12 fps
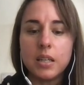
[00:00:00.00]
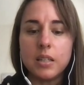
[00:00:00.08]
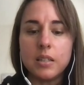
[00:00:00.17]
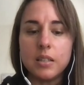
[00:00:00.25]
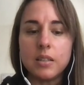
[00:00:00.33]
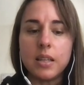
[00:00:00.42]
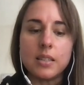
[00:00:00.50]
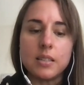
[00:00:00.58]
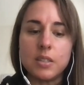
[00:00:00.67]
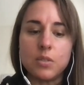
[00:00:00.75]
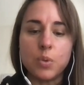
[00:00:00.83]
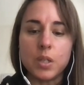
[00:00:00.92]
that
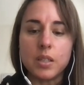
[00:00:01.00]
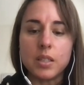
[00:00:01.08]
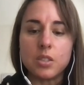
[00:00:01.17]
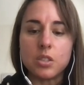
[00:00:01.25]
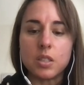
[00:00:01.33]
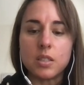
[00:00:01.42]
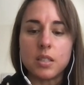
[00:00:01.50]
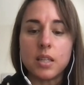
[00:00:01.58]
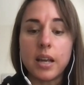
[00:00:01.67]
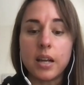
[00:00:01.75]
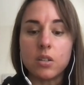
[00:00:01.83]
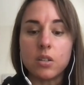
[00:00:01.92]
it really is just
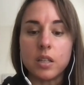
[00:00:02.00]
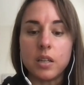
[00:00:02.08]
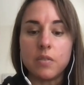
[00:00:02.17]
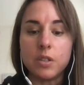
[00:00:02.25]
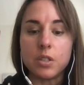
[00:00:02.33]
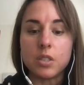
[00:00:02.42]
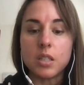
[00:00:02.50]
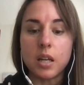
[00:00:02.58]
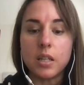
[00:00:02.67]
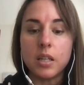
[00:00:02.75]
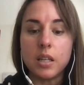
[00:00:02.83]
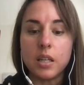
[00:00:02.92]
inherently, if you're
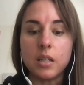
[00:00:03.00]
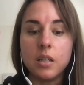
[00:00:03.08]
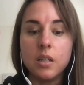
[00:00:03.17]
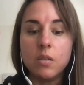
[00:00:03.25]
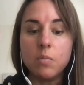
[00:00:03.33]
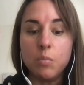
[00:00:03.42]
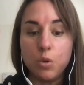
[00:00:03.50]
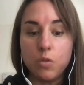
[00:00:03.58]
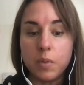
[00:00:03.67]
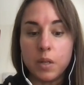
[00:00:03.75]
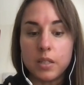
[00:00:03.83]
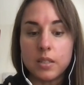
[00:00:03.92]
studying
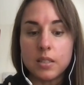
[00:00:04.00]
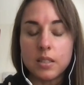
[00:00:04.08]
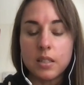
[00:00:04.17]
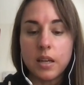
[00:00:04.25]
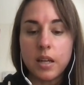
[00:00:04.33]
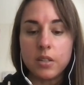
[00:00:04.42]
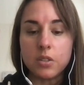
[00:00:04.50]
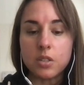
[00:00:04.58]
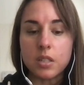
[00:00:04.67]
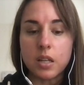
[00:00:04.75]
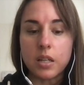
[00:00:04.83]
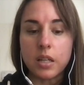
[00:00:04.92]
movement and you're
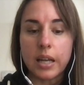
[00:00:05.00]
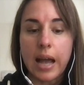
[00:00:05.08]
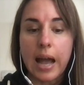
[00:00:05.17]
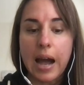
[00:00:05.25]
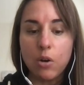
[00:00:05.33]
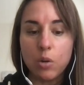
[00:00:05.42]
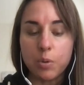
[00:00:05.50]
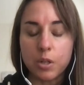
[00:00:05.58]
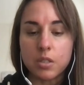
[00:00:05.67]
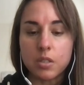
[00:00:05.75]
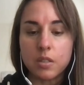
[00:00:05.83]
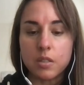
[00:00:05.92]
studying how a
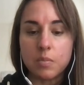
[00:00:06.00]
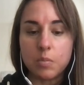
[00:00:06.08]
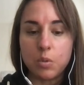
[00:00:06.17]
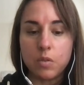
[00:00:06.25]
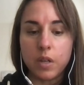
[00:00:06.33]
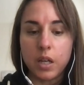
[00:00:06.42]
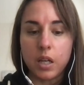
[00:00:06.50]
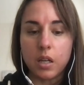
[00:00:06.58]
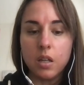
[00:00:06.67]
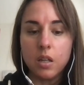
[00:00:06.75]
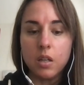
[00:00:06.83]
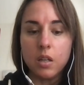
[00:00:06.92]
person is moving
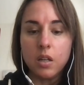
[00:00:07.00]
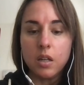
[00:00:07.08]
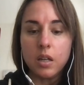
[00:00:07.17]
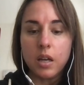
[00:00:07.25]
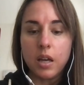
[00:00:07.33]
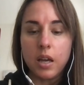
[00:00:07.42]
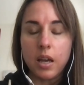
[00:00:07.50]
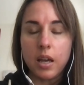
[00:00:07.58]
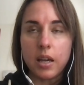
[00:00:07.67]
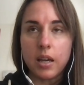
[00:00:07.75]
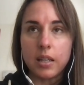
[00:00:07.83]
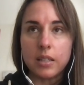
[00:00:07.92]

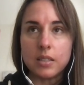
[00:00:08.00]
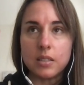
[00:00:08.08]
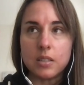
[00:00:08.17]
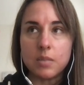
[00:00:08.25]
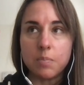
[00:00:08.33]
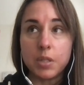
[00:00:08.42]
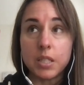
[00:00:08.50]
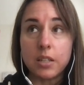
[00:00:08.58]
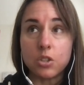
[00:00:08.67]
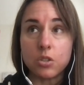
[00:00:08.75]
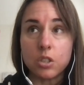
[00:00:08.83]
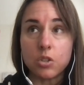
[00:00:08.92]
and
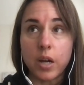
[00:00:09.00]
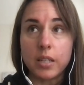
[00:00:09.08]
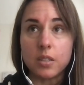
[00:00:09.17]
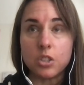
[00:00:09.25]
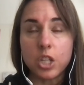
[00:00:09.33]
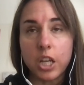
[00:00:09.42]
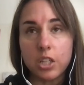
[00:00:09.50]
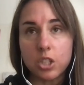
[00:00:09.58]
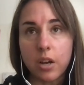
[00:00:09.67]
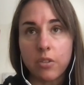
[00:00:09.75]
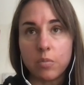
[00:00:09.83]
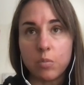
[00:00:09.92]
potentially trying to change
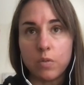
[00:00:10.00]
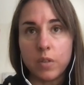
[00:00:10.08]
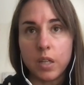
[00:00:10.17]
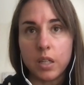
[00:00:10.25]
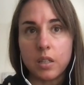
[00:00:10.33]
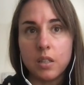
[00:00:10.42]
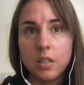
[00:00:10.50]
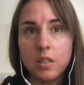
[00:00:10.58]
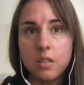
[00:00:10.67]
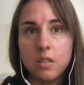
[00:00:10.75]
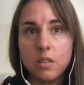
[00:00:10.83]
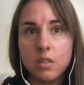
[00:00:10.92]
how they're moving,
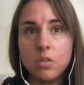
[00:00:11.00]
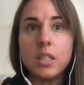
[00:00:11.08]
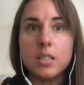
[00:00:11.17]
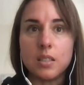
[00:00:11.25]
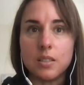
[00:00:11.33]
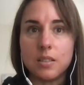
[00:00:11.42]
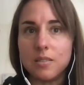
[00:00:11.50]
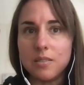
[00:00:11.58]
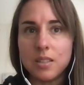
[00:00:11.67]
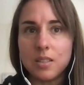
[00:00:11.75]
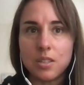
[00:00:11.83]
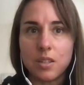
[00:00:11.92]
you need to
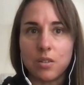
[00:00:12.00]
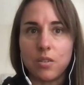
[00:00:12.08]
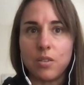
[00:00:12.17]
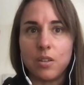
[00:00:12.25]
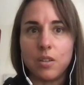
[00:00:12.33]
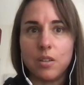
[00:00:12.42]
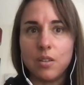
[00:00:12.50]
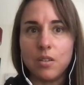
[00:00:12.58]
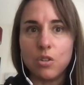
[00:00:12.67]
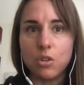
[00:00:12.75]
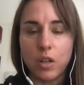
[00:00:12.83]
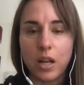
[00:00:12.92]
consider the
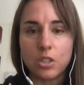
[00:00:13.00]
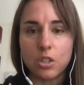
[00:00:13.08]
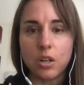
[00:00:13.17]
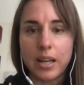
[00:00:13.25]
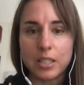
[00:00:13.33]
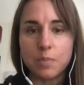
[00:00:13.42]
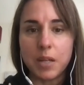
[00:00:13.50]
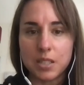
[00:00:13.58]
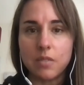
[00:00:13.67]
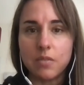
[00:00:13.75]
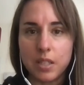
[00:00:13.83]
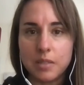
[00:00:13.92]
neurological
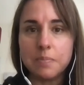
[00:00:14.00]
aspect of it.